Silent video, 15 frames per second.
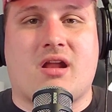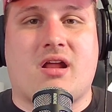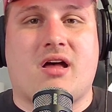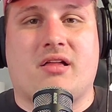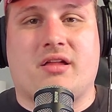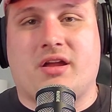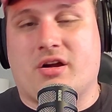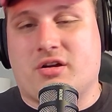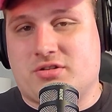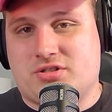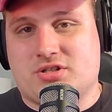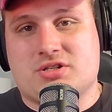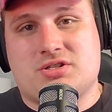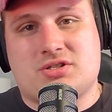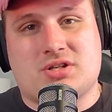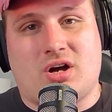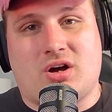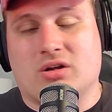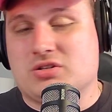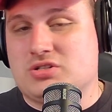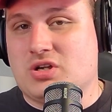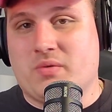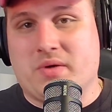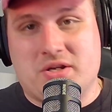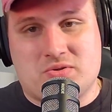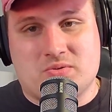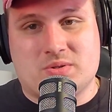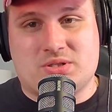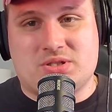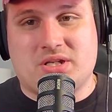Alley, are just also
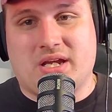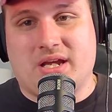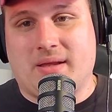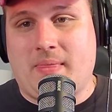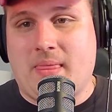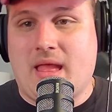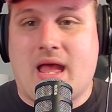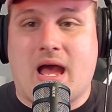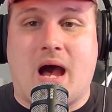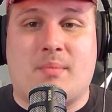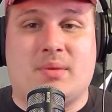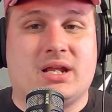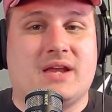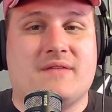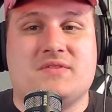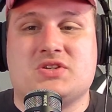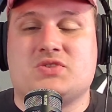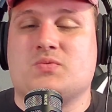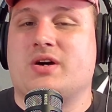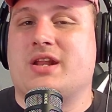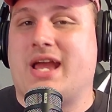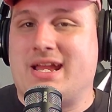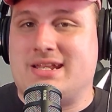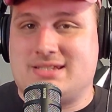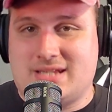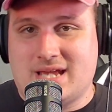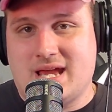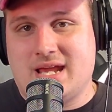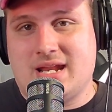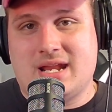interesting. I'm going to give this one a
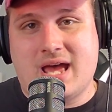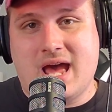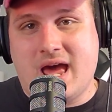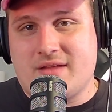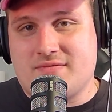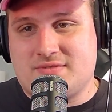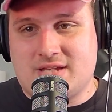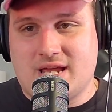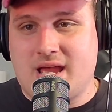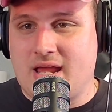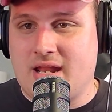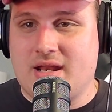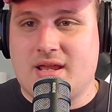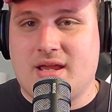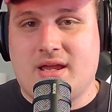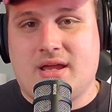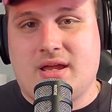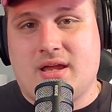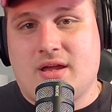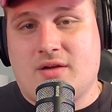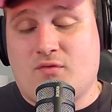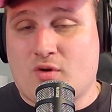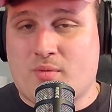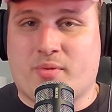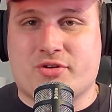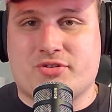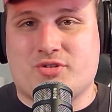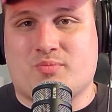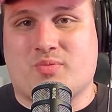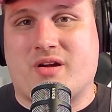10 out of 10 for
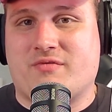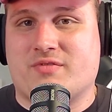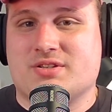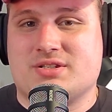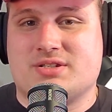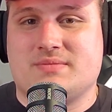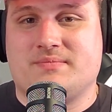personal preference.